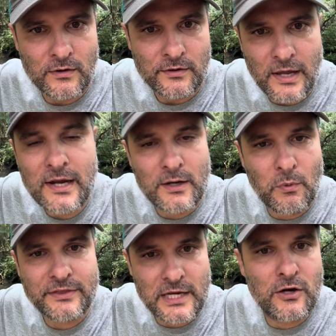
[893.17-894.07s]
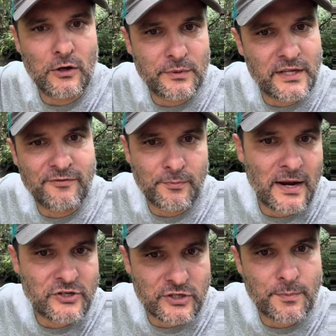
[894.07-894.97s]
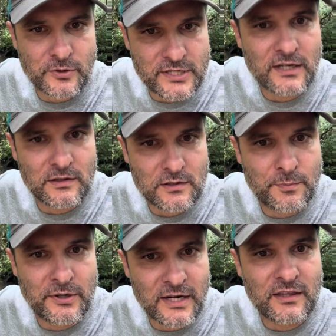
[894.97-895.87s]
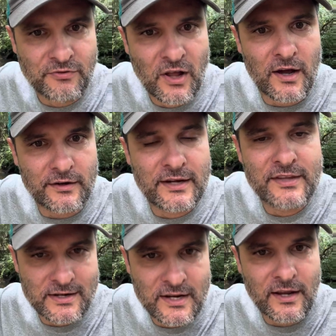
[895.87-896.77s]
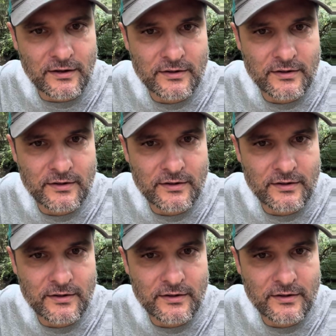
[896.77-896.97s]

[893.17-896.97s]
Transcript: They did what they could with the information to predict the flood, and they did.